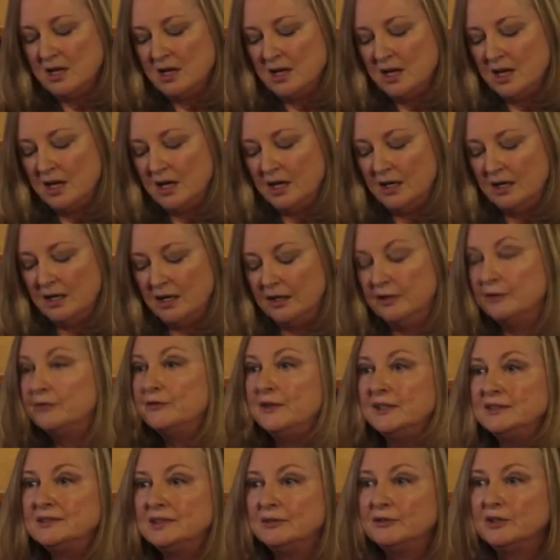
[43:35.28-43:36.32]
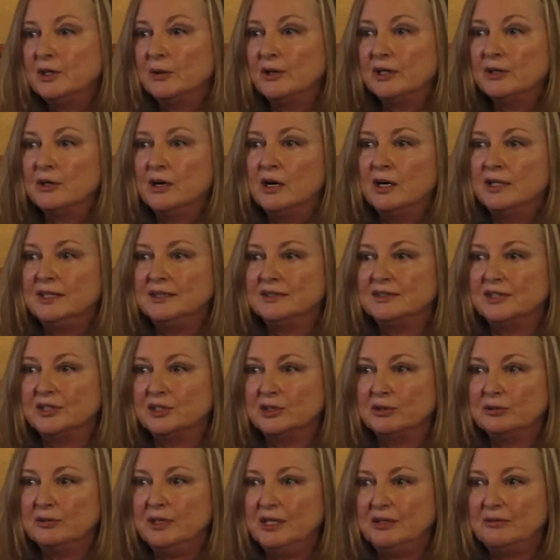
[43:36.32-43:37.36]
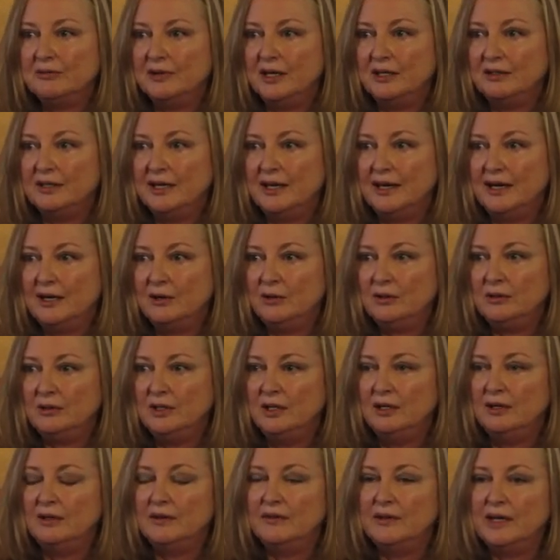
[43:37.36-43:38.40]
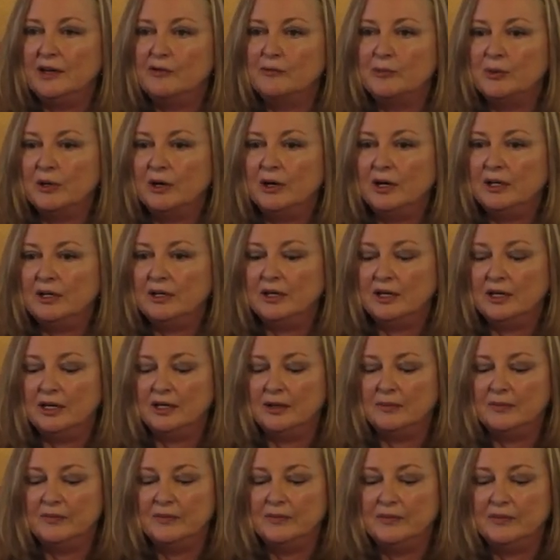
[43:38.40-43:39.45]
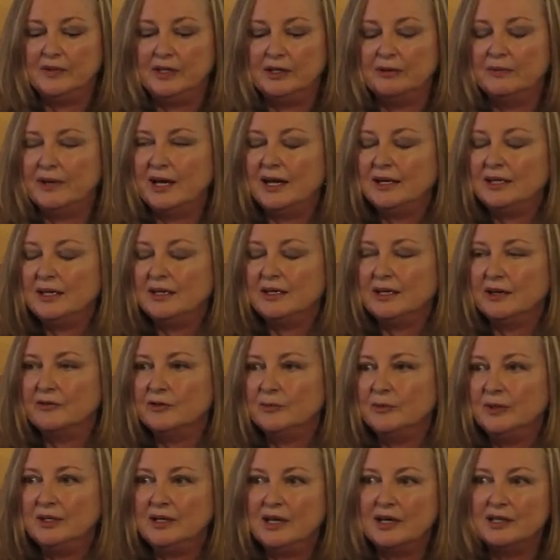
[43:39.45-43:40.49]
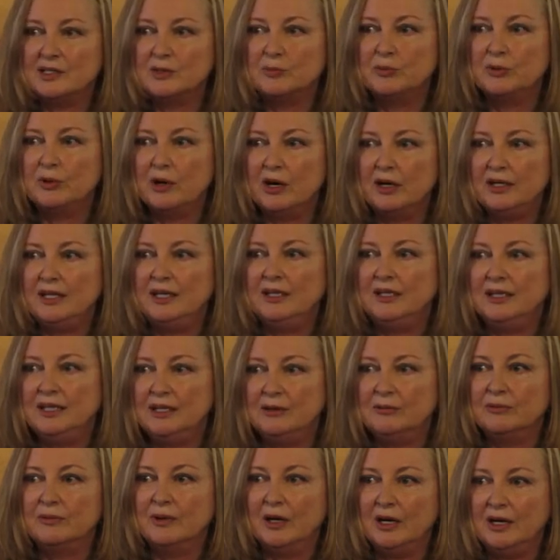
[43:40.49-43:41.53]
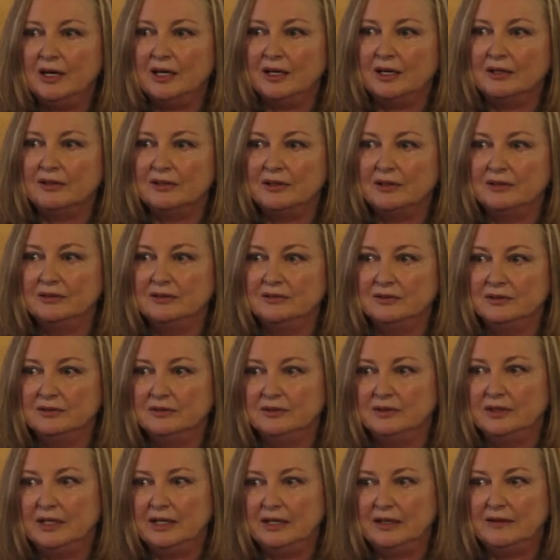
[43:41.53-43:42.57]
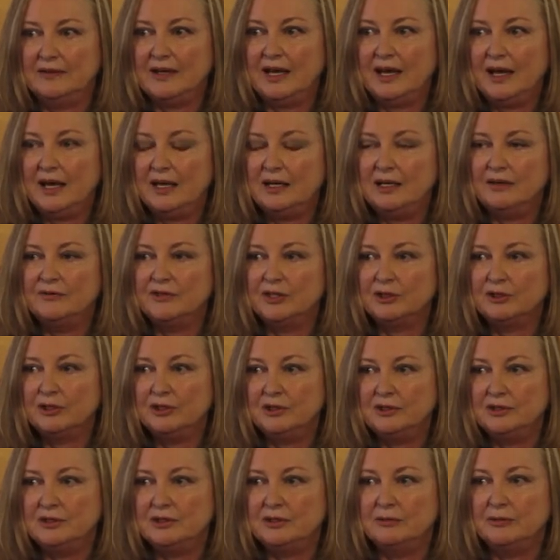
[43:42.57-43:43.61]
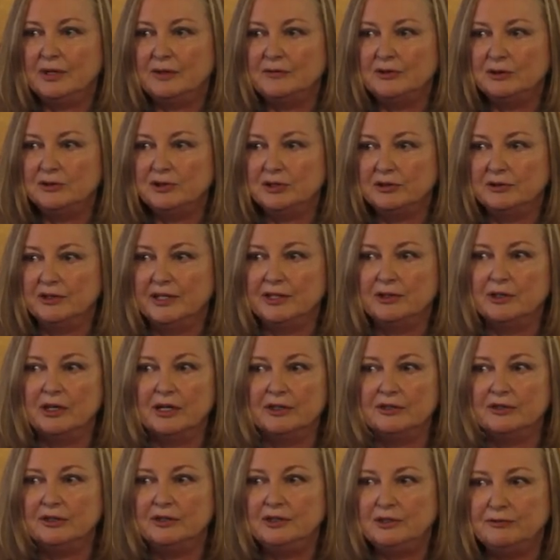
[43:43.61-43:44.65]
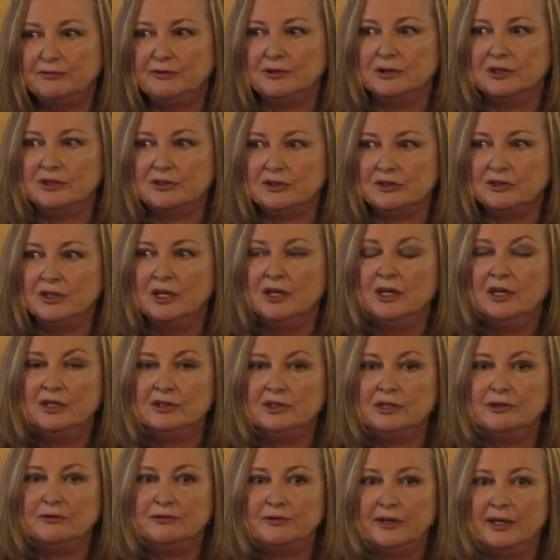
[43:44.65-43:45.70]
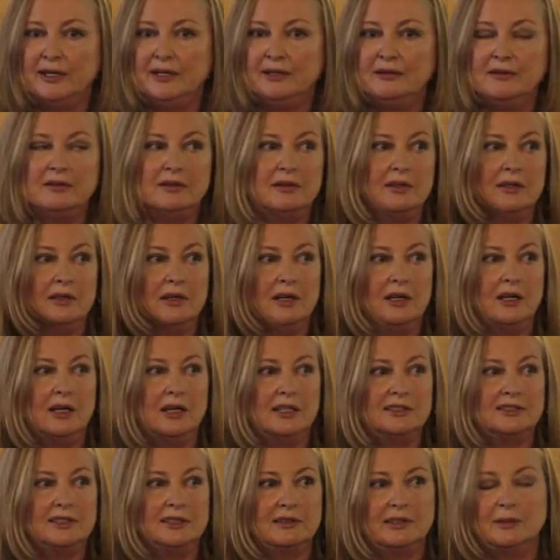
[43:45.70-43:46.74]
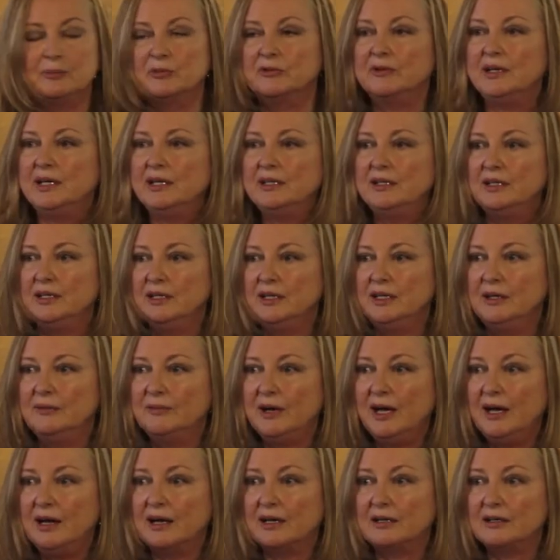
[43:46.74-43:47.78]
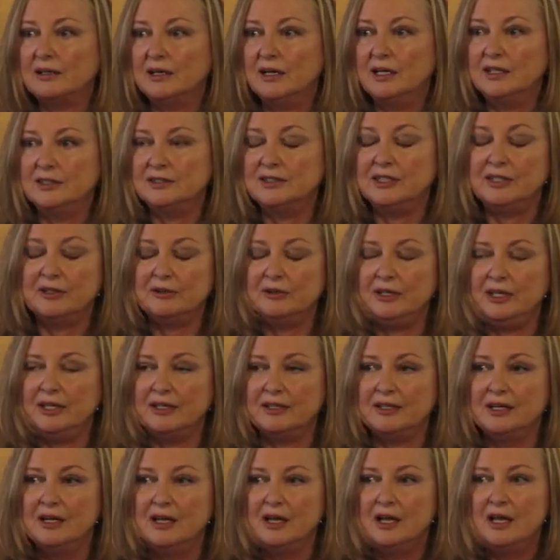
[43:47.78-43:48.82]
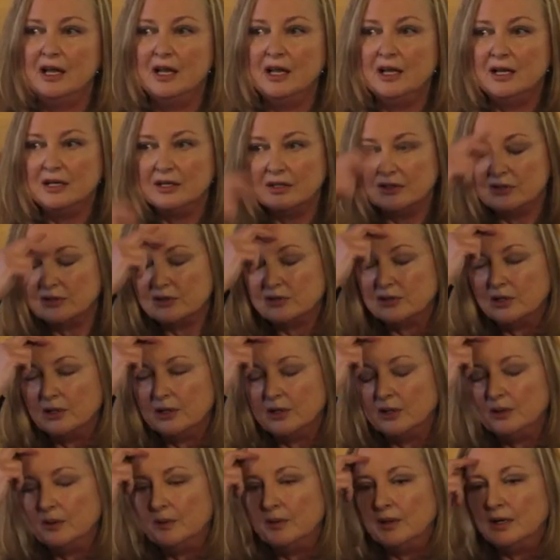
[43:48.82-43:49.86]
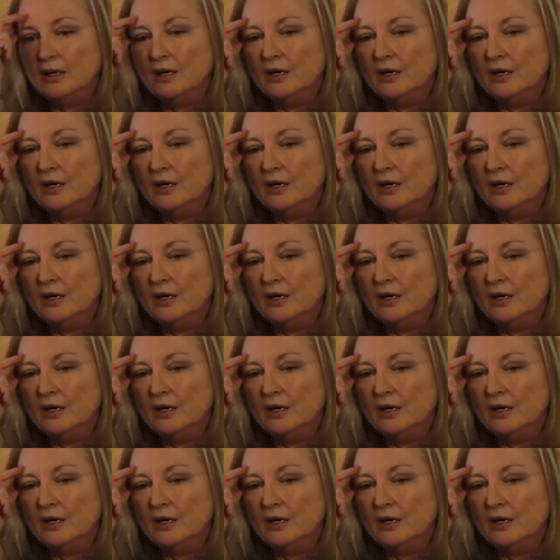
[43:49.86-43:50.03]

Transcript: offensive going on in Tikrit right now. The Iraqi government has brought in Iran, the head of the Quds, the Revolutionary Guard Quds Force, to fight to liberate Iraq, Tikrit. So,